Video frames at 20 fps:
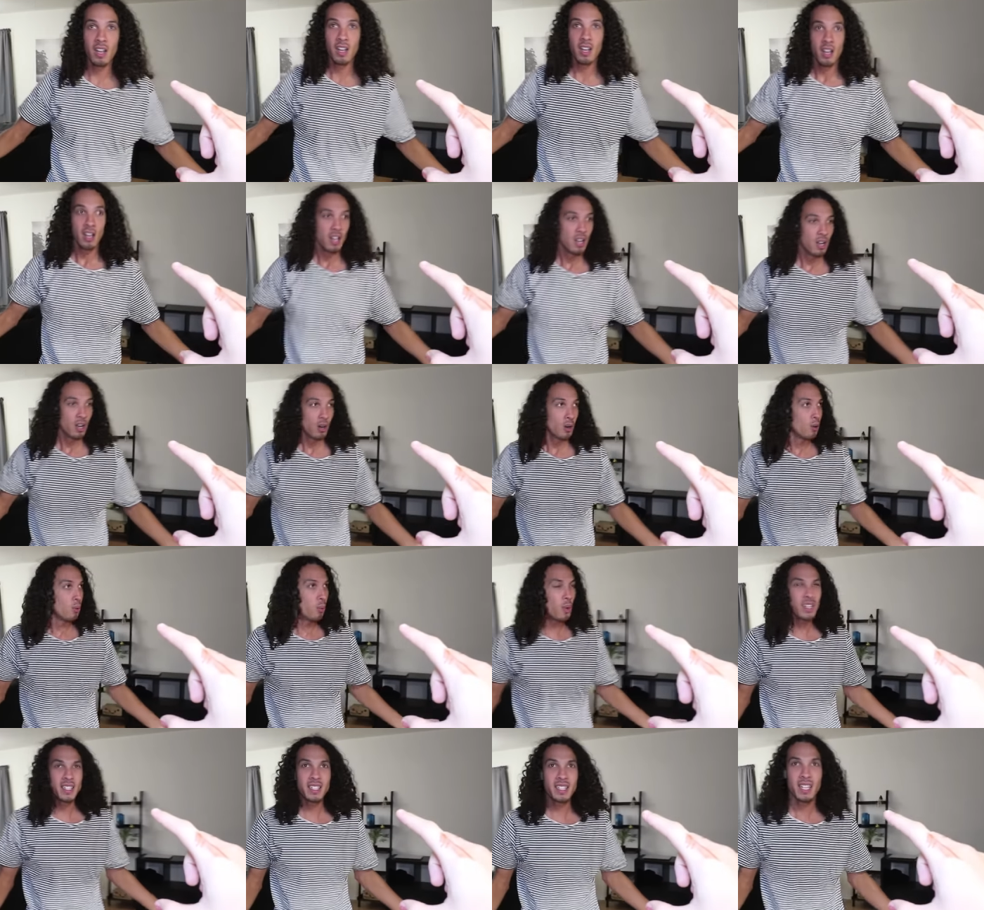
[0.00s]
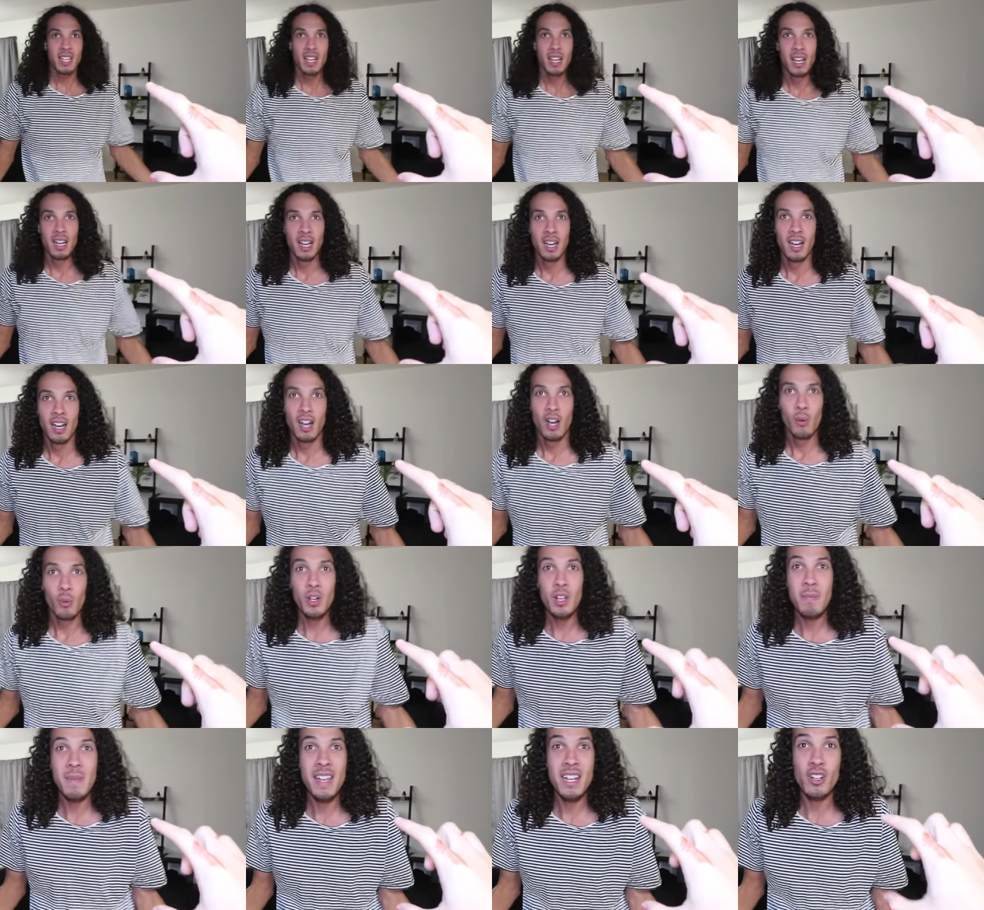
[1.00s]
I'm gonna take it from you. What do you
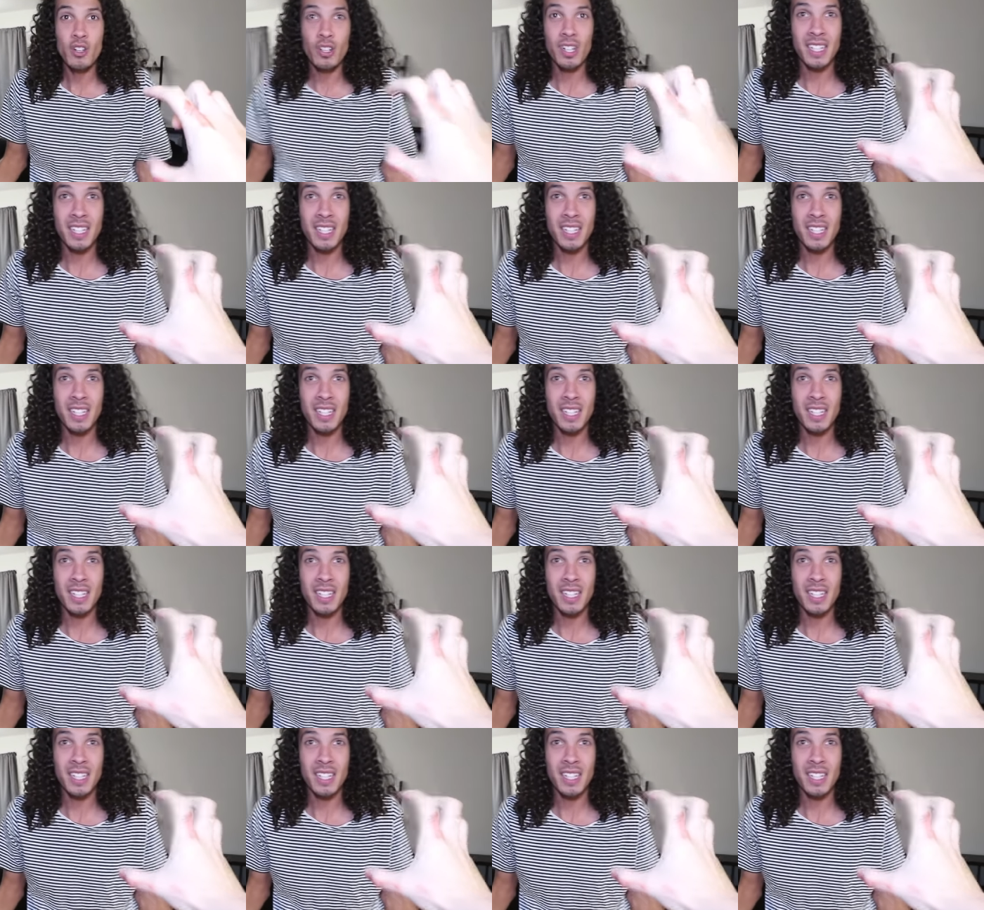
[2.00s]
mean you're gonna